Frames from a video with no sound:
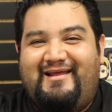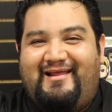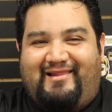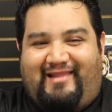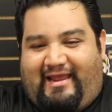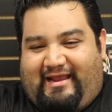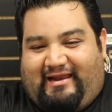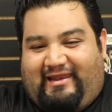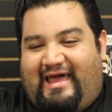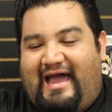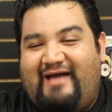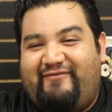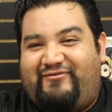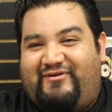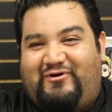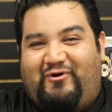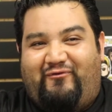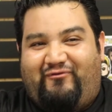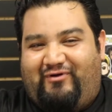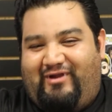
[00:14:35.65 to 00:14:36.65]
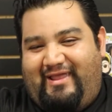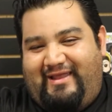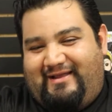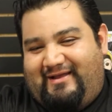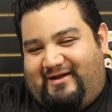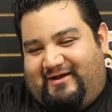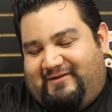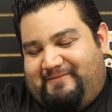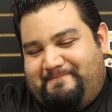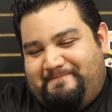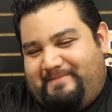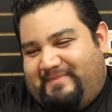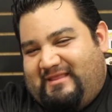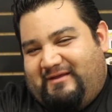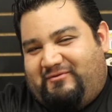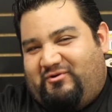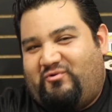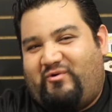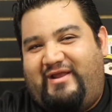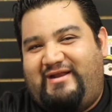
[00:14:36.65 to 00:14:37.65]
like laughing over like
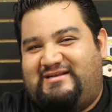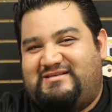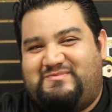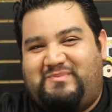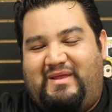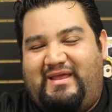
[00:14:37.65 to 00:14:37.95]
the greatest